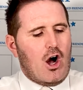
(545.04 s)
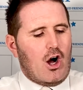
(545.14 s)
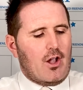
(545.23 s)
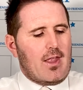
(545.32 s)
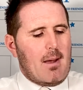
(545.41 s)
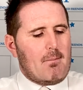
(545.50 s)

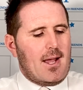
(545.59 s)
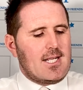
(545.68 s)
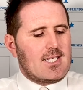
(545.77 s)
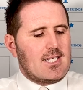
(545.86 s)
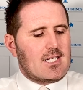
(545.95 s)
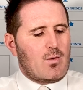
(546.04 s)
On that
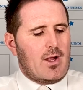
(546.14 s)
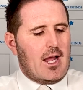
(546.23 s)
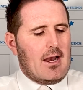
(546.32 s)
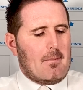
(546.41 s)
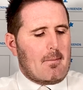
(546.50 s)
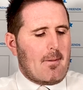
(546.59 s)
basis, we are
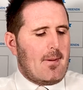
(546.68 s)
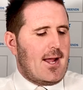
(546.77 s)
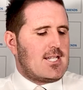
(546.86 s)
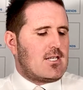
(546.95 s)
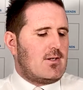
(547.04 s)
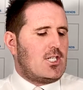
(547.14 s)
not
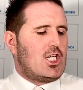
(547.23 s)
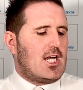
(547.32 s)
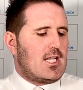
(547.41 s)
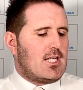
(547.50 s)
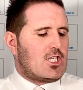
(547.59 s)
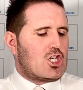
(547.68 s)
prepared to
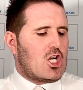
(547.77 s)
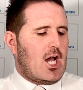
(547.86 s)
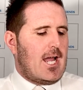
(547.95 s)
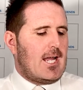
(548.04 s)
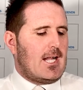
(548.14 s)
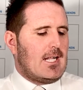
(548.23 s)
adjourn this
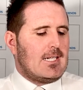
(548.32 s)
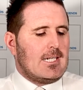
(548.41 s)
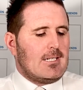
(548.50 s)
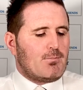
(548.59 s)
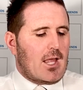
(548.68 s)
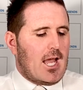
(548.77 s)
trial,
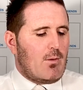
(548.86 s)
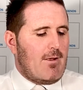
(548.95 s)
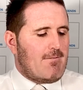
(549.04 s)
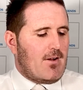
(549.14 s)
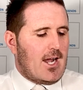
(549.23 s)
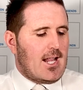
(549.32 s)
and we
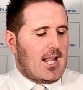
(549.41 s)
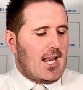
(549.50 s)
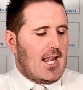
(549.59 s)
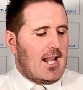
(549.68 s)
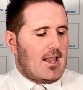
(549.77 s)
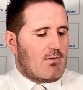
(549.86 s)
find that
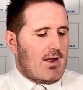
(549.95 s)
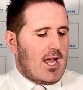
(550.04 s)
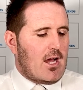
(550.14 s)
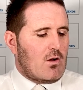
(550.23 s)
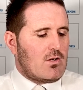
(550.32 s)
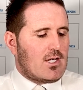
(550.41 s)
in the
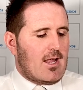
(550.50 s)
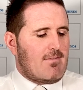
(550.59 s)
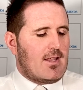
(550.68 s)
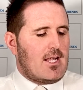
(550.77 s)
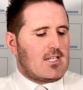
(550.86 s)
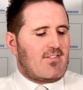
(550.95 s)
round,
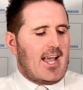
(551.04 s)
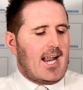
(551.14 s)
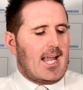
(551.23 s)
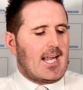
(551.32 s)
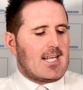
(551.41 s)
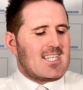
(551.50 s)
given these
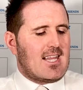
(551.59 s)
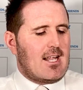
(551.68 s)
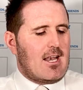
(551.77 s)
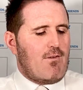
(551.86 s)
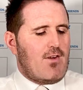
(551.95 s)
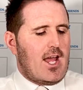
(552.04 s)
failings, the
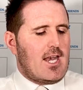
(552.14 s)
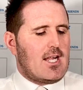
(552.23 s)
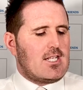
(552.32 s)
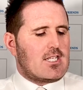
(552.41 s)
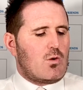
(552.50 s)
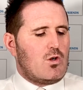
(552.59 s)

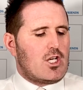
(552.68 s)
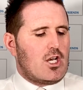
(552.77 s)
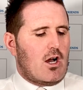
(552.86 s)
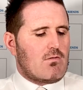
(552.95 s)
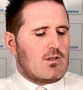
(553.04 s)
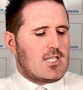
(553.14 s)
defendants would
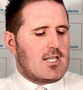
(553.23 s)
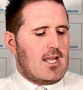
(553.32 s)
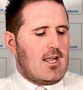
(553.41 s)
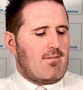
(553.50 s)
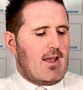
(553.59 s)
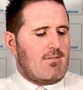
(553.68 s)
not
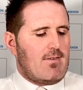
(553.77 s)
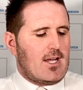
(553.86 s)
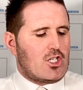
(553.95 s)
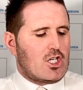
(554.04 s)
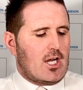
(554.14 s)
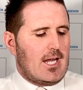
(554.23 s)
receive a fair
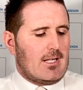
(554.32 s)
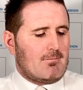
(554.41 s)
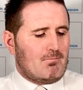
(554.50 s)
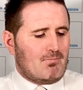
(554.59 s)
trial.